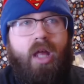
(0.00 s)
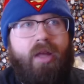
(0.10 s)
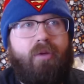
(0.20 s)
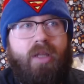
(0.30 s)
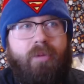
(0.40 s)
I
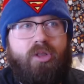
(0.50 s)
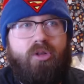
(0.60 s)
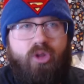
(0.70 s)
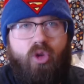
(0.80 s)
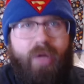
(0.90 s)
think it was
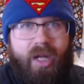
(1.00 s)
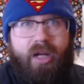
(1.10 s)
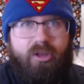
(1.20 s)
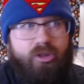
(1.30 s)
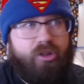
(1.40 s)
episode two we got
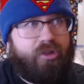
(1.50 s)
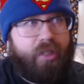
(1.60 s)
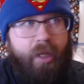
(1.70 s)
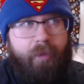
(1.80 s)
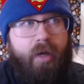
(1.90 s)
introduced to
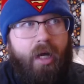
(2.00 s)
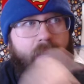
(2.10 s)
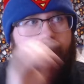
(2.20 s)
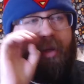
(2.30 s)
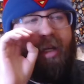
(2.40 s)
him.
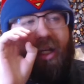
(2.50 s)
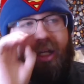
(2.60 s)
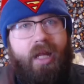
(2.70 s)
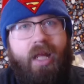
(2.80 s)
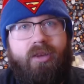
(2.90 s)
Um,
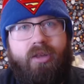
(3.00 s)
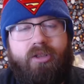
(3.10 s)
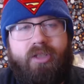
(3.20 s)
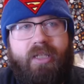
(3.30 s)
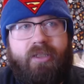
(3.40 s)
in the
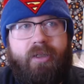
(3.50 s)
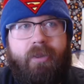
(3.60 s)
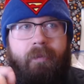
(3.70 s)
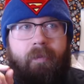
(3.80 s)
season.